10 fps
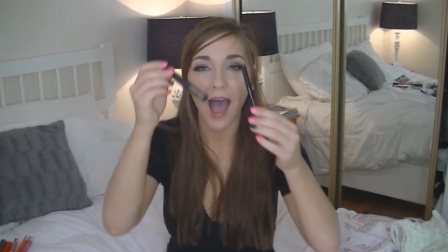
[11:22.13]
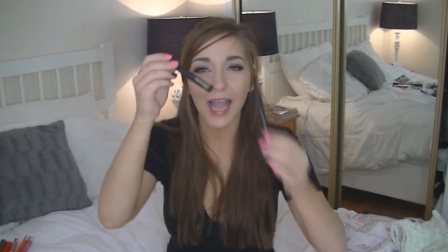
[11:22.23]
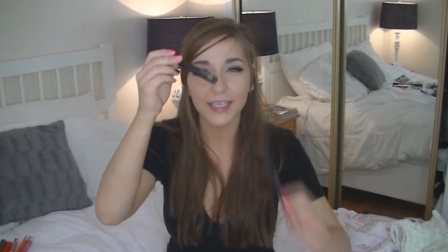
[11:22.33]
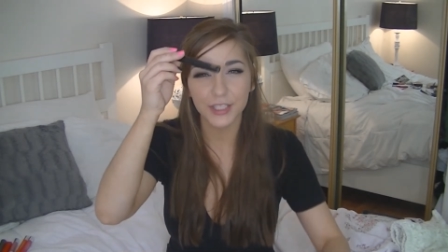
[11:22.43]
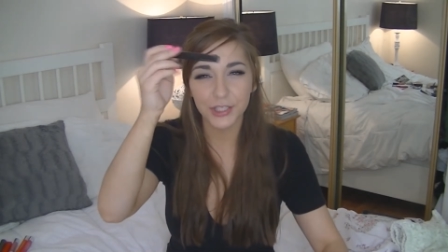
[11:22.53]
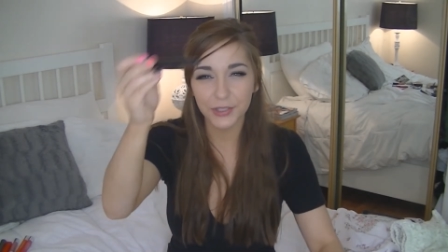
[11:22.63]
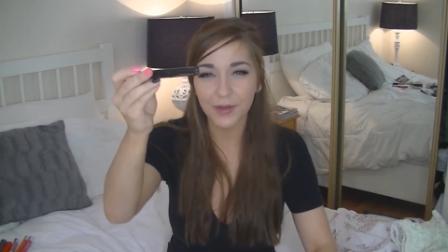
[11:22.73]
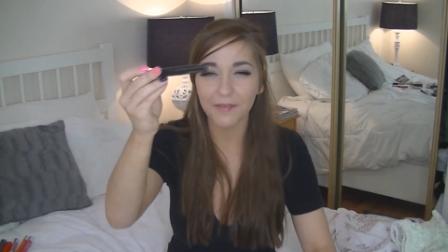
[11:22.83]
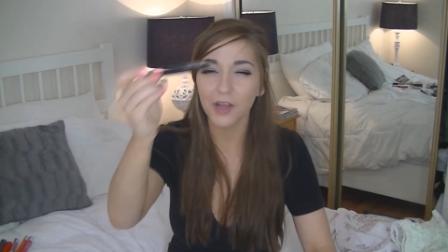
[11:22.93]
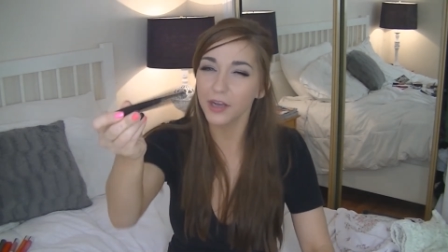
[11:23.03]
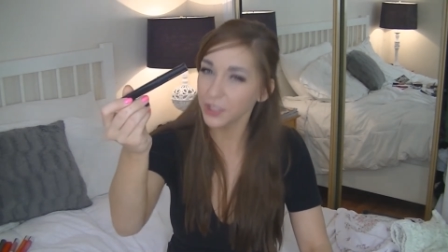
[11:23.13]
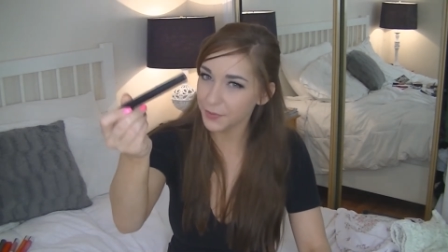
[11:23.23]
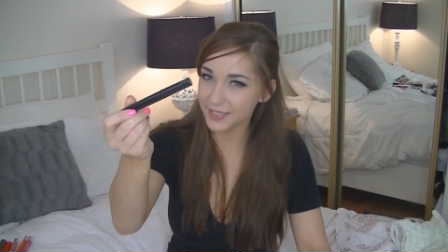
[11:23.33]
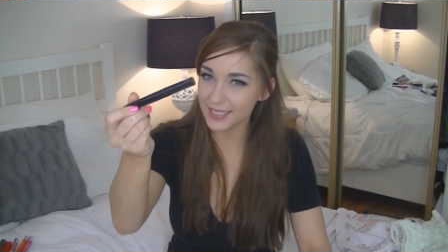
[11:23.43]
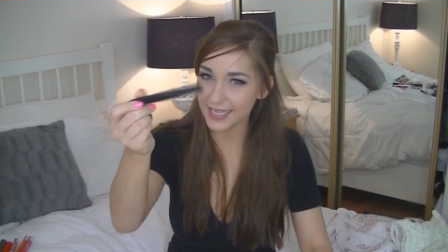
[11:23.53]
I've gotten
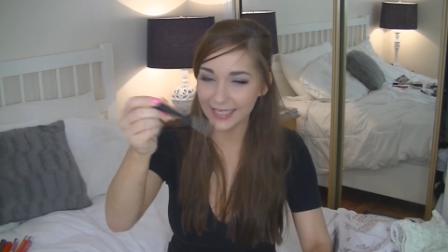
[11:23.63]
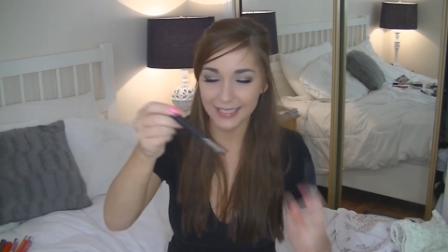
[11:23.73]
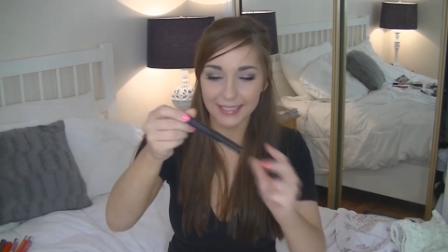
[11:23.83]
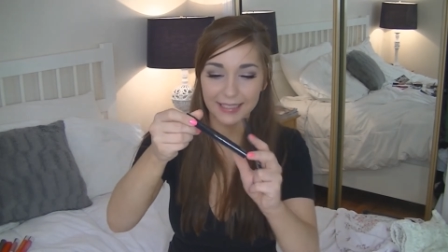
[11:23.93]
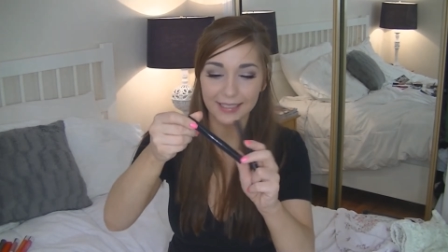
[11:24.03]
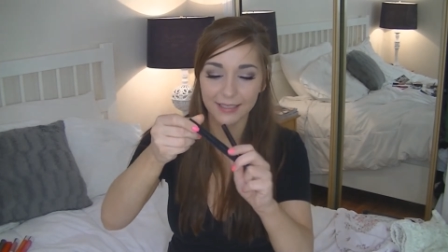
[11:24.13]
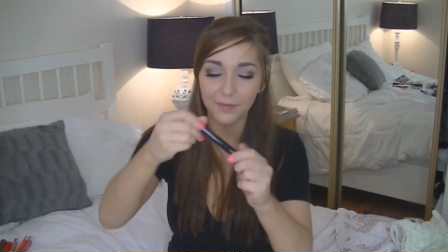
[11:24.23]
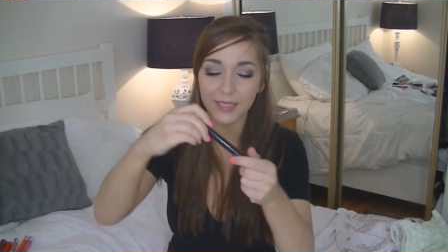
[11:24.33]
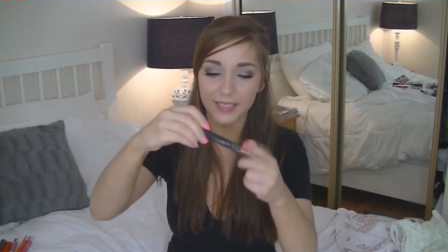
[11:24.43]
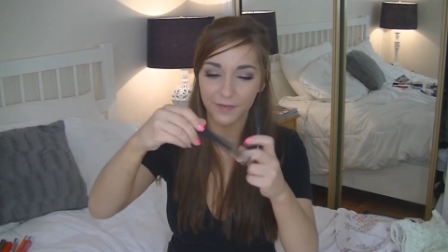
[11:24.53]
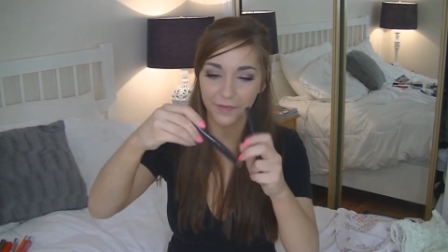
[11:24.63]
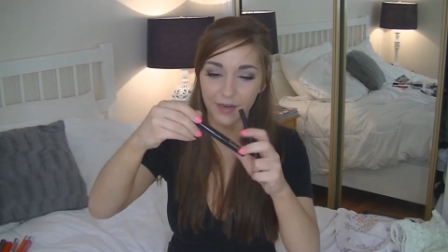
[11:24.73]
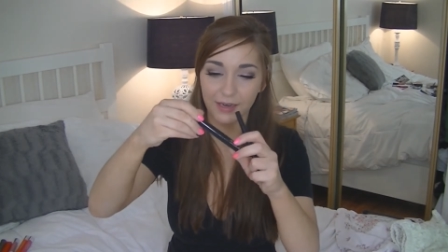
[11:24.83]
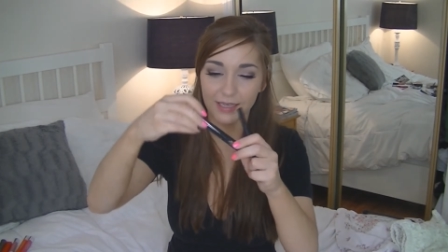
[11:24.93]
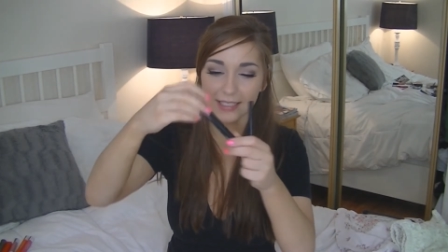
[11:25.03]
used to this. It's a little bit
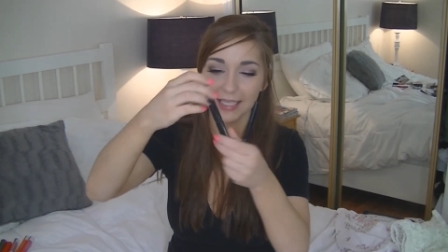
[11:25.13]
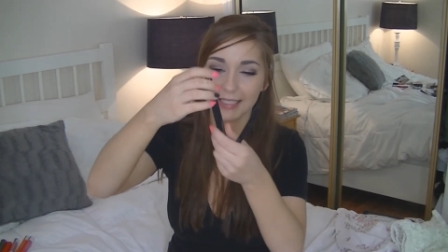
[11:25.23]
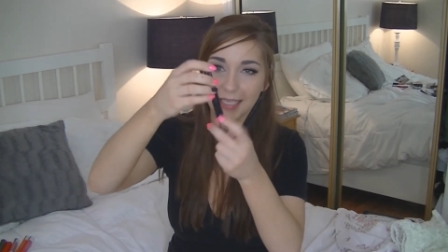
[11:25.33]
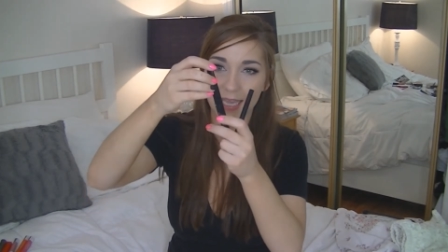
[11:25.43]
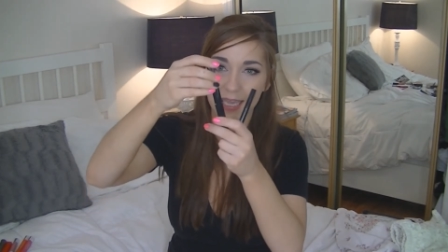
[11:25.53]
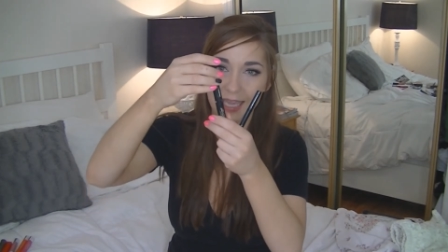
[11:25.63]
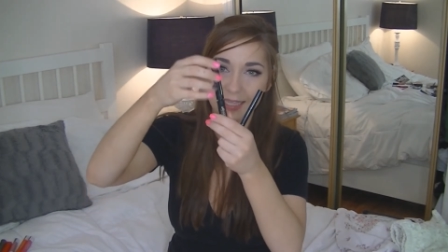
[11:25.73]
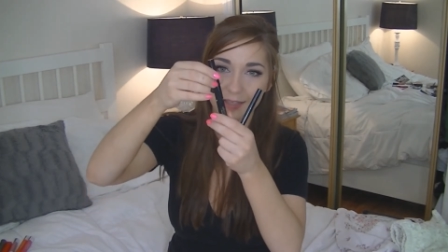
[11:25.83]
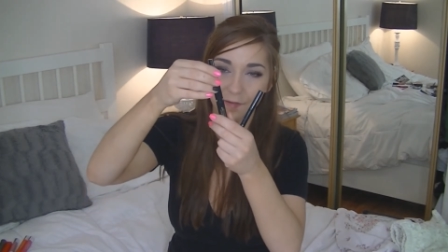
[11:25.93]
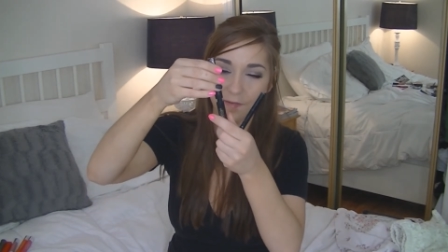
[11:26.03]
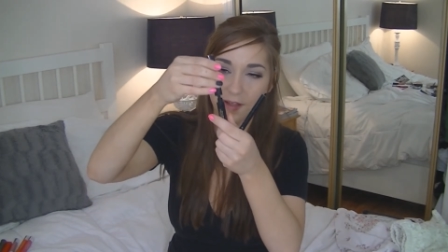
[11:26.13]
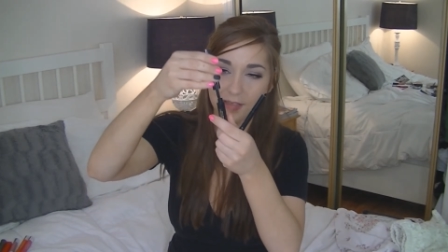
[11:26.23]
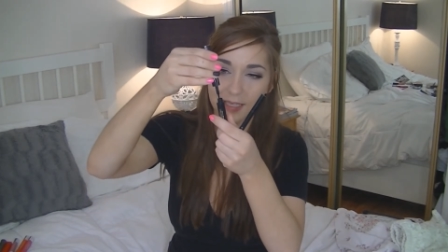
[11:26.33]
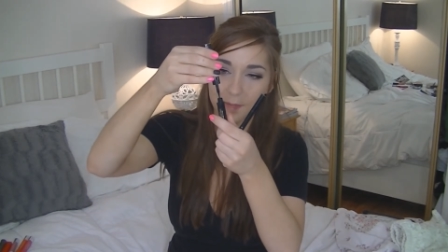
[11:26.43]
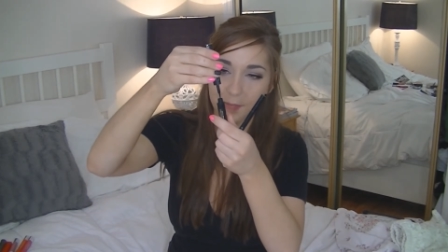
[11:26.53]
different because it's like, it's a
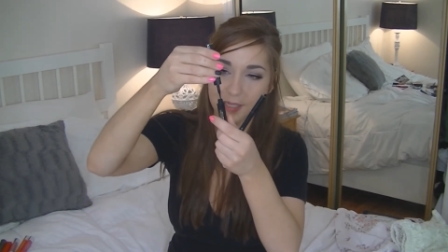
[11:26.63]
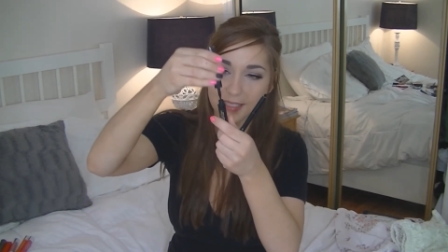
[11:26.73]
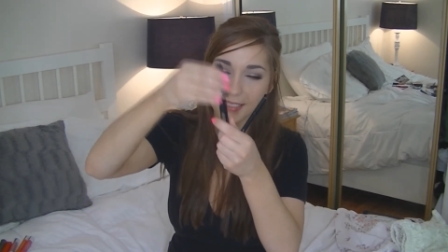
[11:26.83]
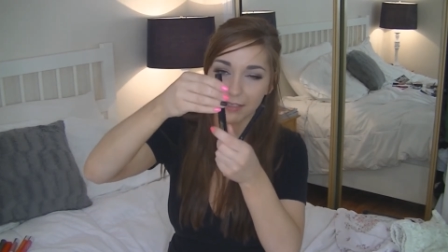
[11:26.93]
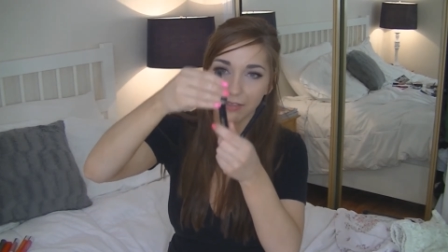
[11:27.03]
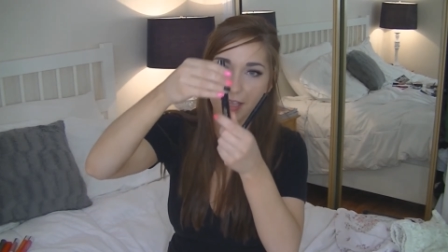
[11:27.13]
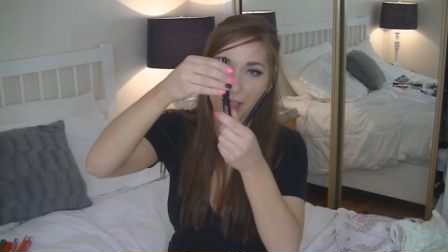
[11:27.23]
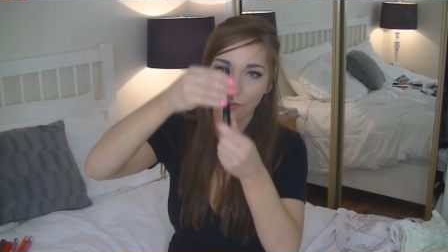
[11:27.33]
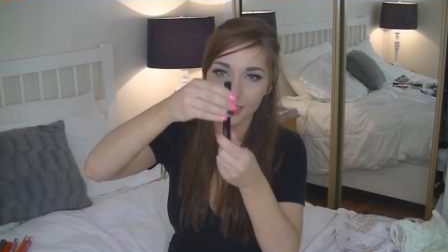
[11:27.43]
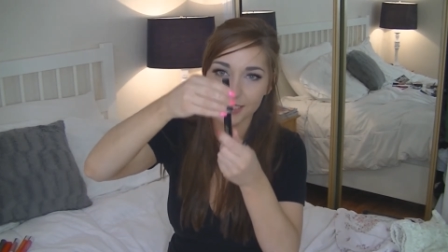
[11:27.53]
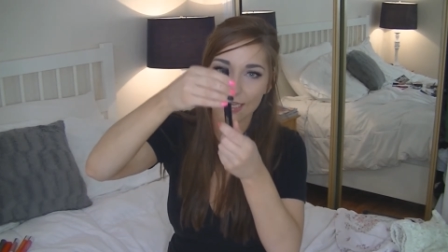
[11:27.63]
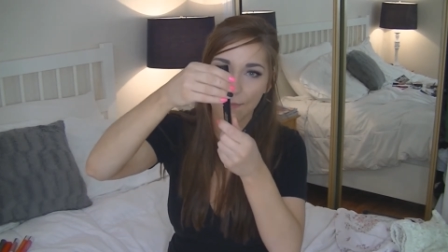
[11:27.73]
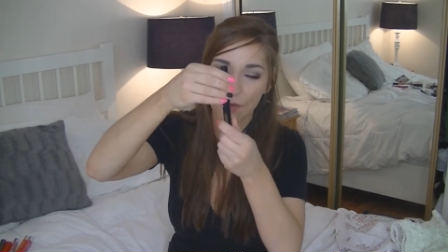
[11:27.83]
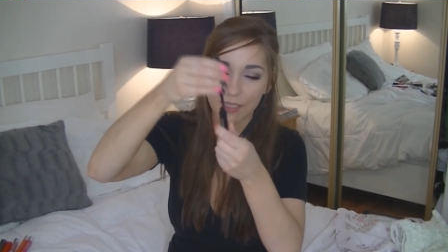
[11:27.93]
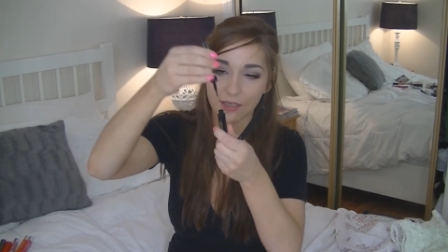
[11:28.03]
felt tip, but it's still like you need to
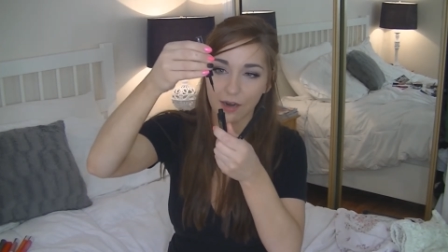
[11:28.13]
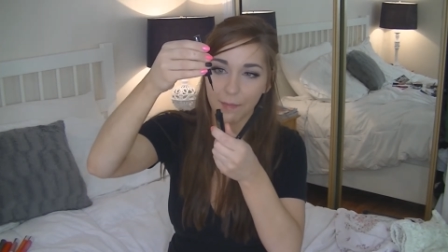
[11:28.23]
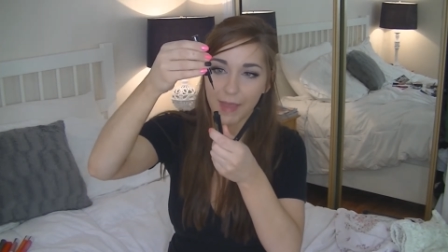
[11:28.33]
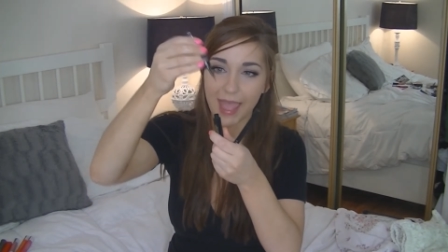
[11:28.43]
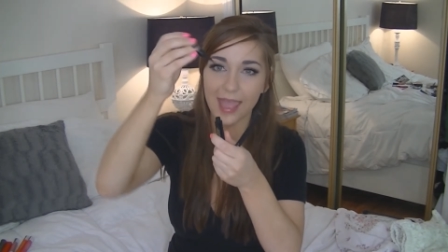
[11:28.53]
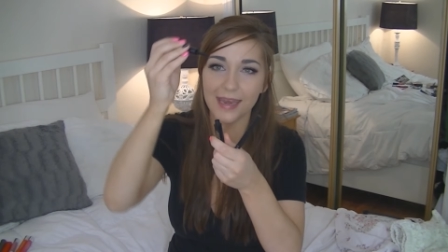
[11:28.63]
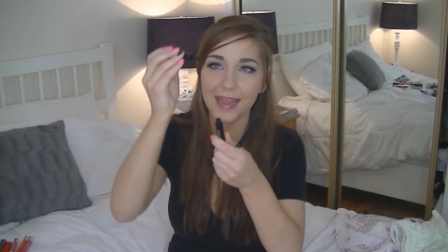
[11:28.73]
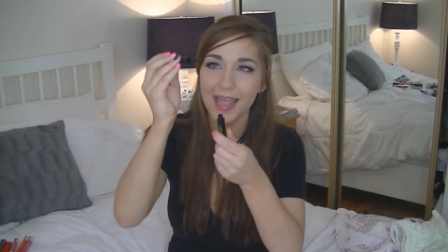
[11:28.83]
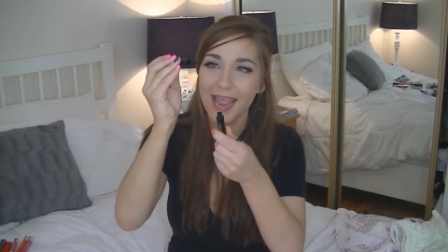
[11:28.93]
dip it. It's not a pen.